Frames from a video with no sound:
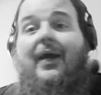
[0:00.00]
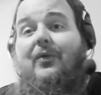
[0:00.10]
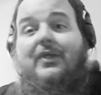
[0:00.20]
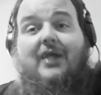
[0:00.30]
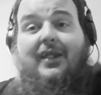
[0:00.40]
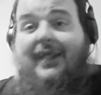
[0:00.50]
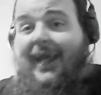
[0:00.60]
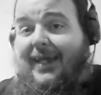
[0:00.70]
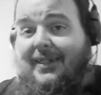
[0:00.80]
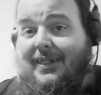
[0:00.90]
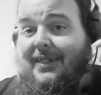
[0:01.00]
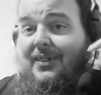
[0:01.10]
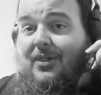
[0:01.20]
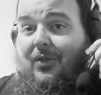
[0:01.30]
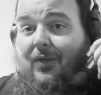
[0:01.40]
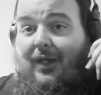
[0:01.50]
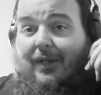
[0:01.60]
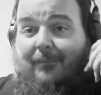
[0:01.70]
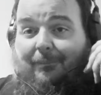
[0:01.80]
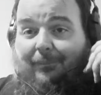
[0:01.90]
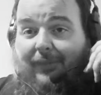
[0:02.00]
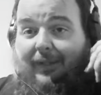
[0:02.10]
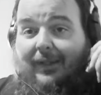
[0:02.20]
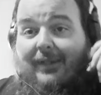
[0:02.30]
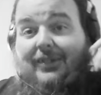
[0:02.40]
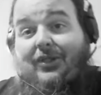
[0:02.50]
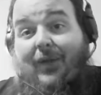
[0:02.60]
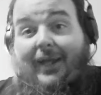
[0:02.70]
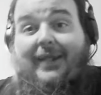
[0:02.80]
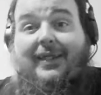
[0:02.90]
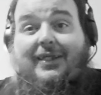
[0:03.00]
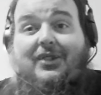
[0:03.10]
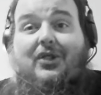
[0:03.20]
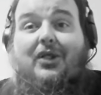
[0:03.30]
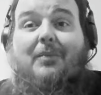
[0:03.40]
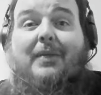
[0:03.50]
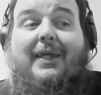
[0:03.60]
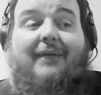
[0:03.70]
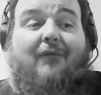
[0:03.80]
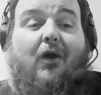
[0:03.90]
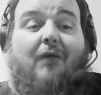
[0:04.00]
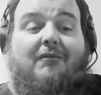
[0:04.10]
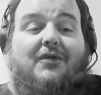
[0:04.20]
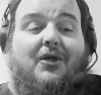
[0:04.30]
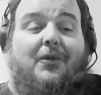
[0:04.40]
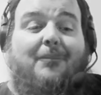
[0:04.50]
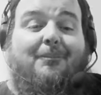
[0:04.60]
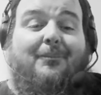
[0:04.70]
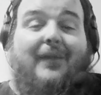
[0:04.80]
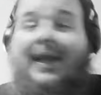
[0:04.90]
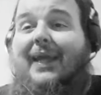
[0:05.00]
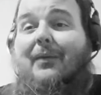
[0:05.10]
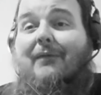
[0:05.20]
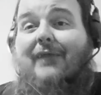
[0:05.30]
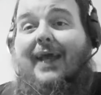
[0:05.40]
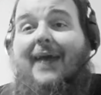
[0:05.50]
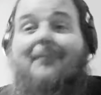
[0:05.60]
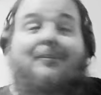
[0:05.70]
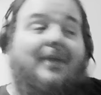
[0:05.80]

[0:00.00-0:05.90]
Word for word: I know he's on the cast list. So uh, so Anakin's going to be involved. So I can't wait for that.